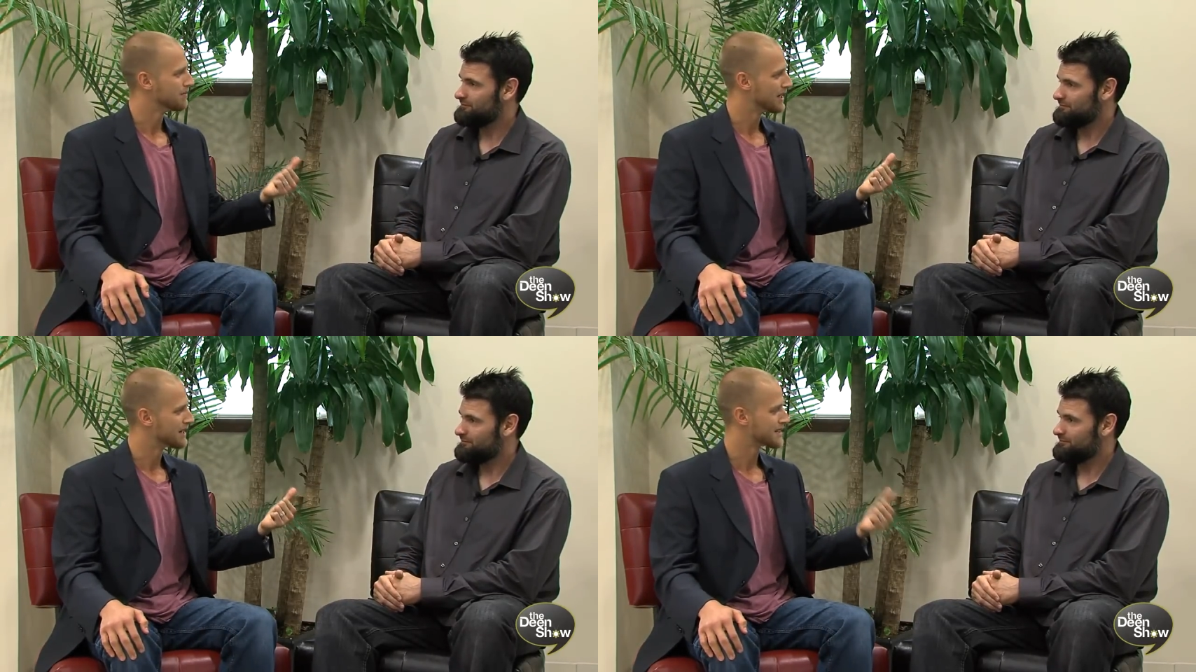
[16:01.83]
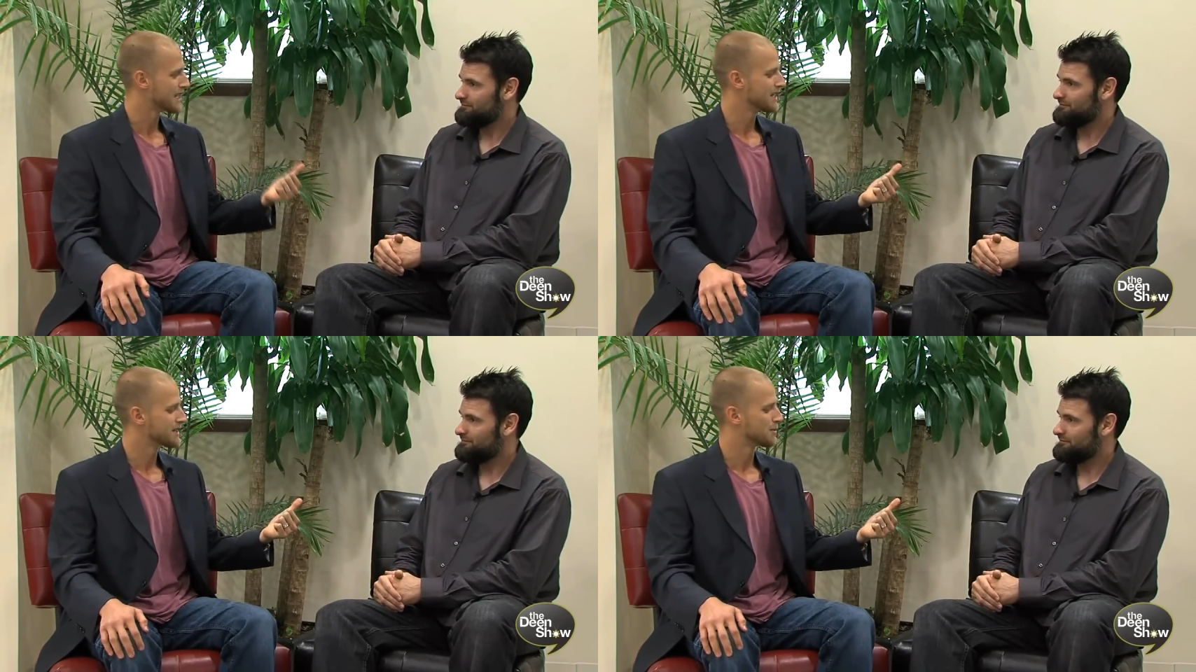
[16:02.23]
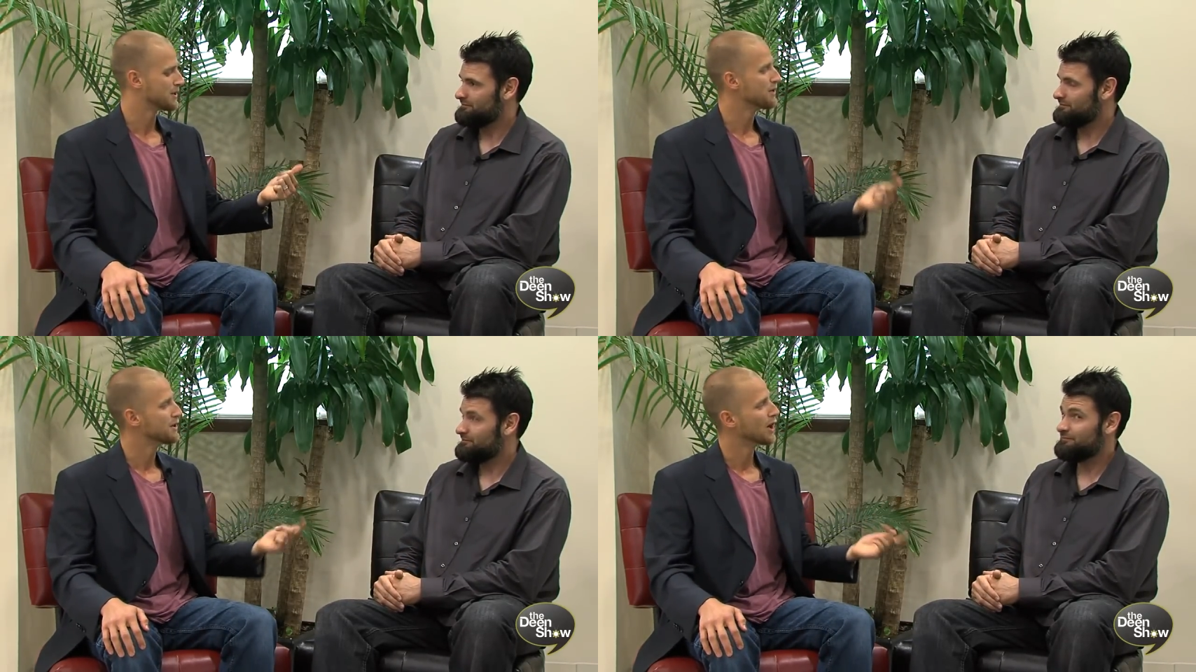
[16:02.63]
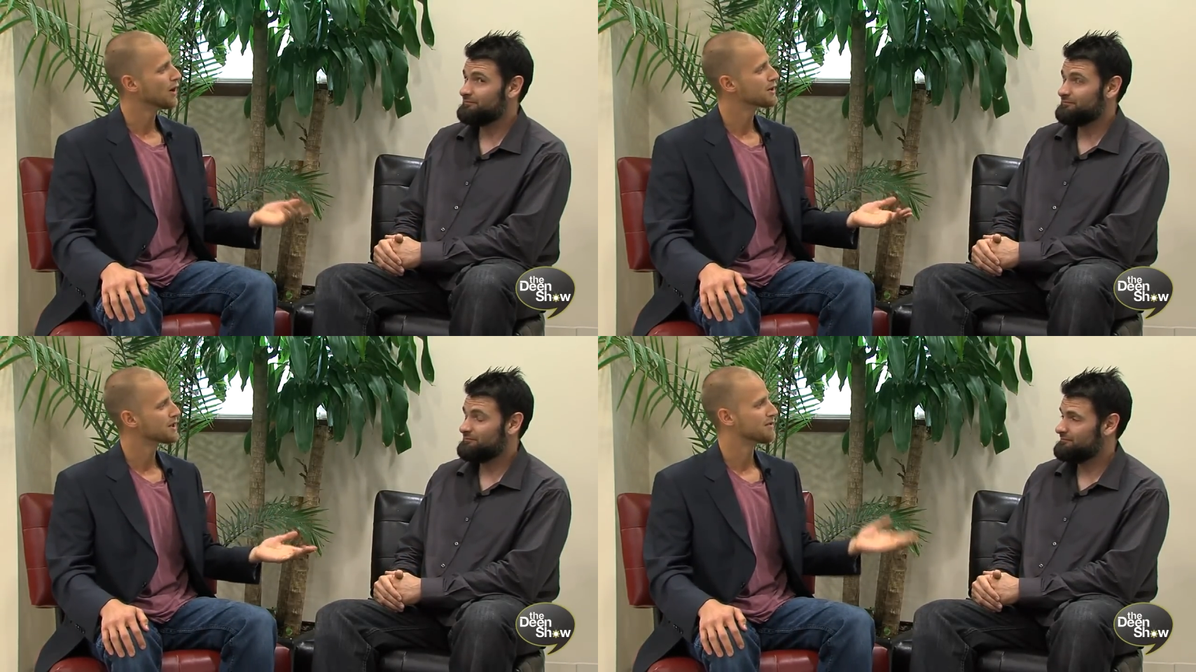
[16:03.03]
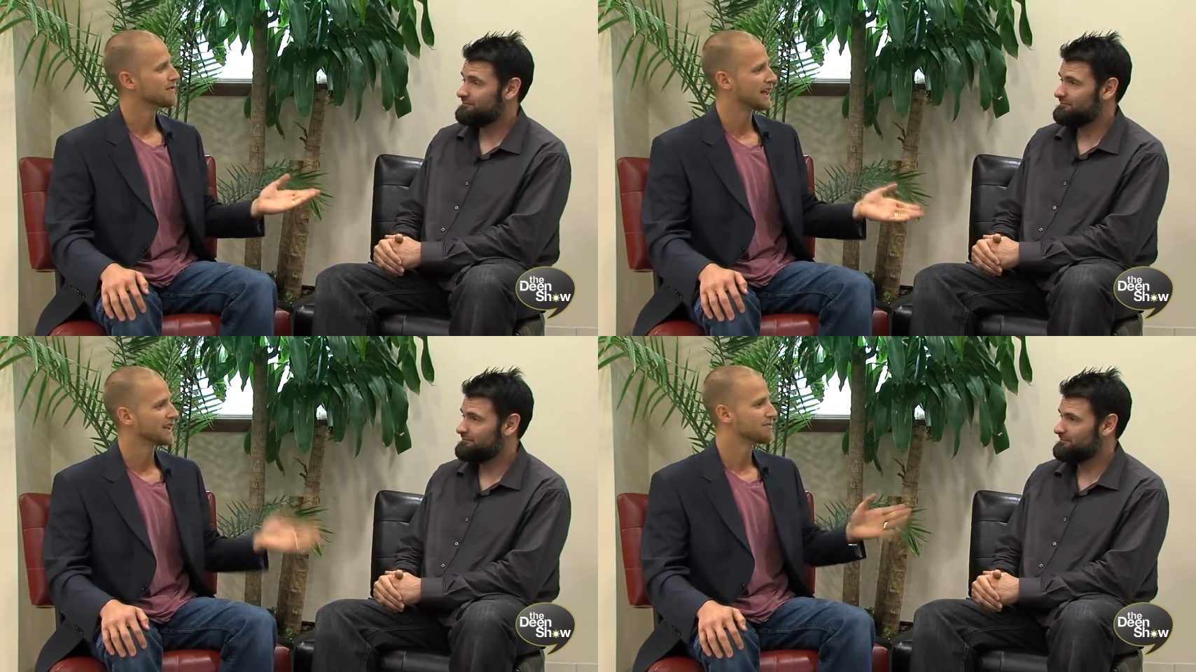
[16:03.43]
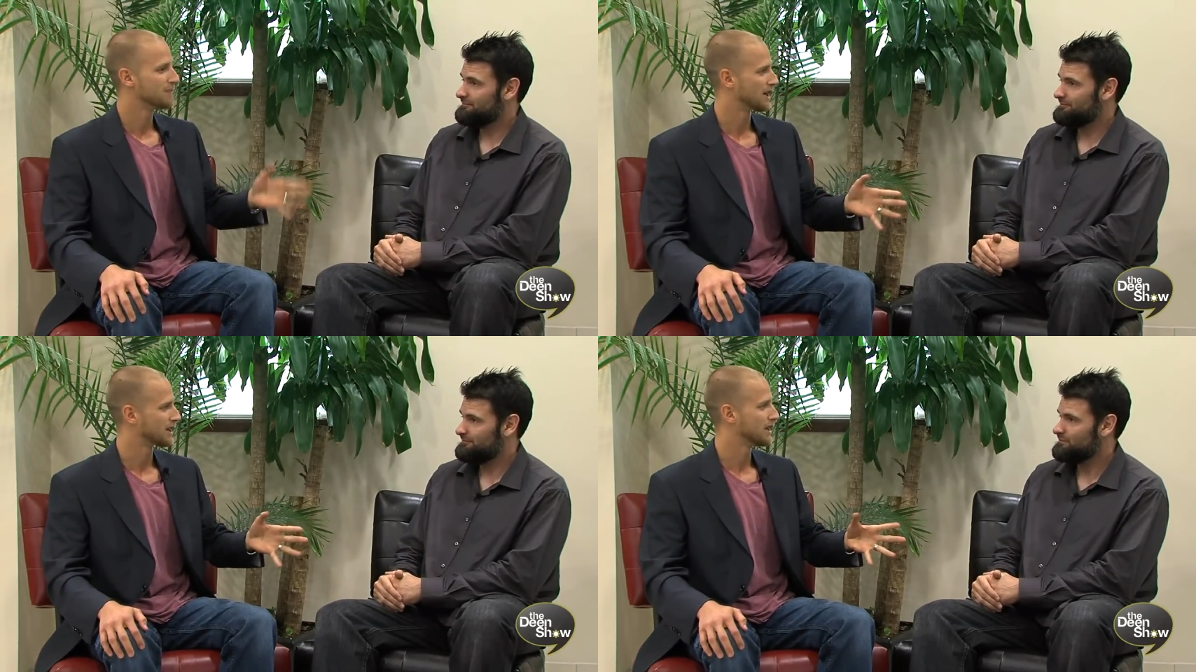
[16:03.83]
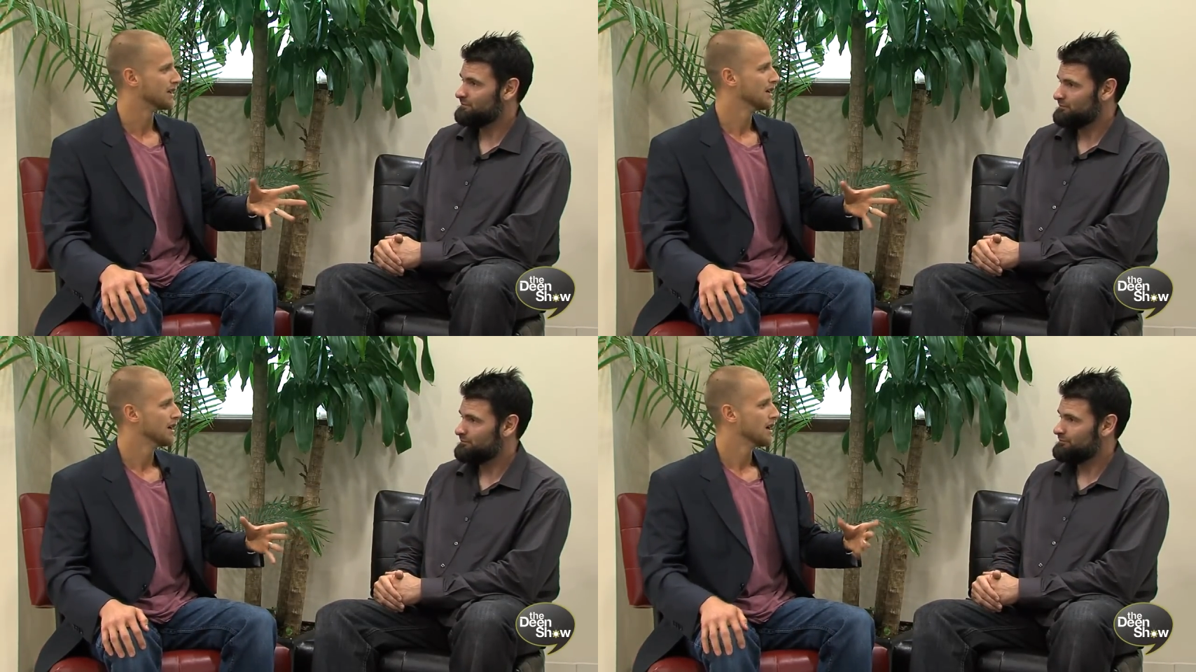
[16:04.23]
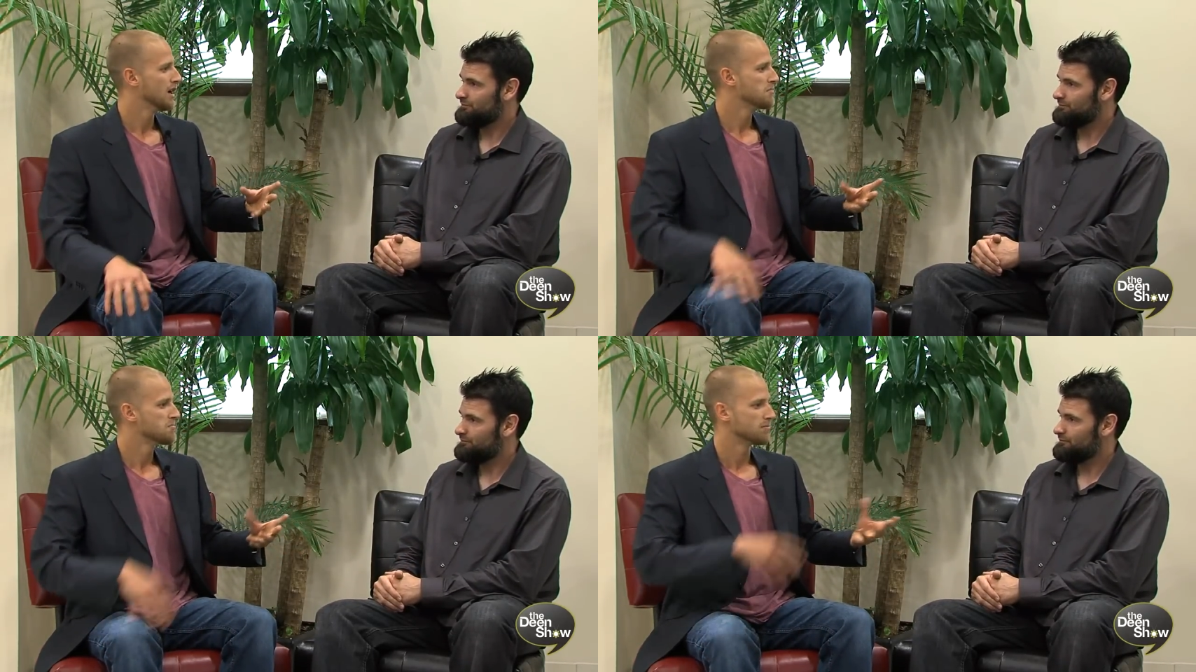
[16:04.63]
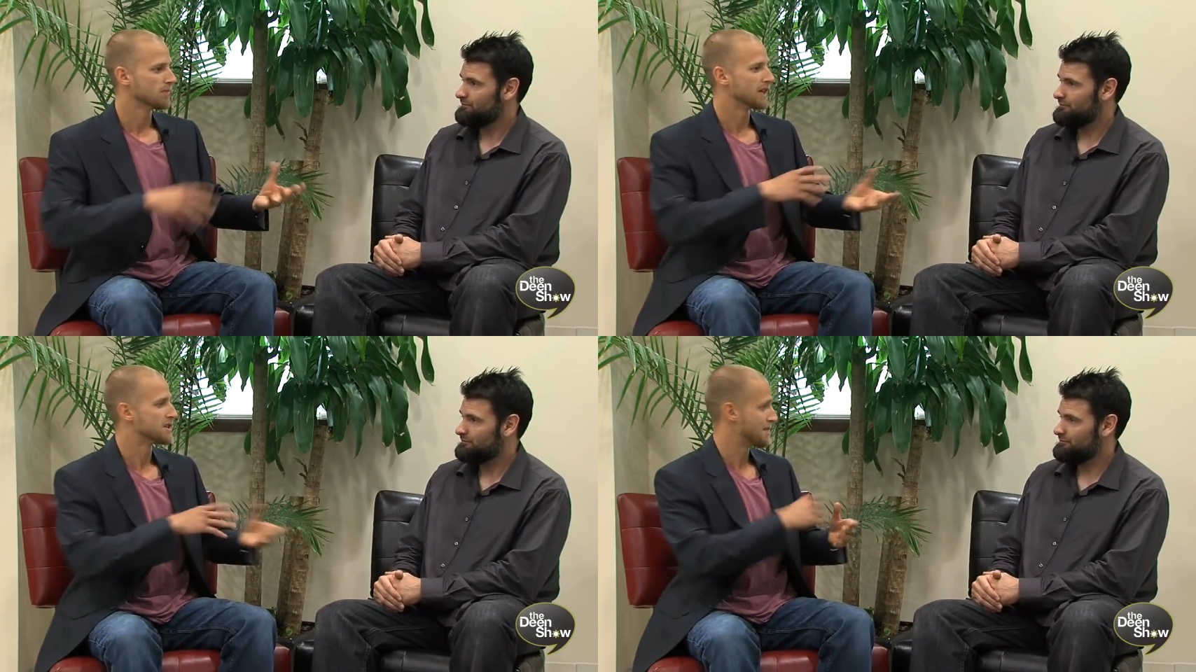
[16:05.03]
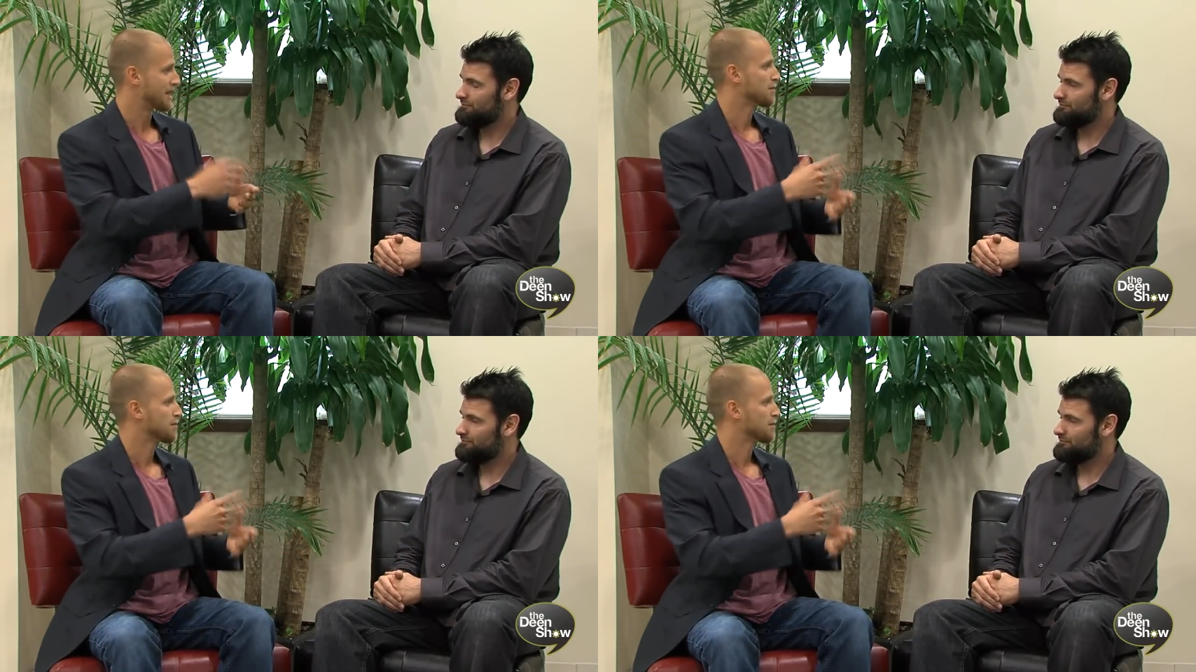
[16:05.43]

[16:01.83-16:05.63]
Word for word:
Speaker 1: it says when you go to the Valley of Baca and to make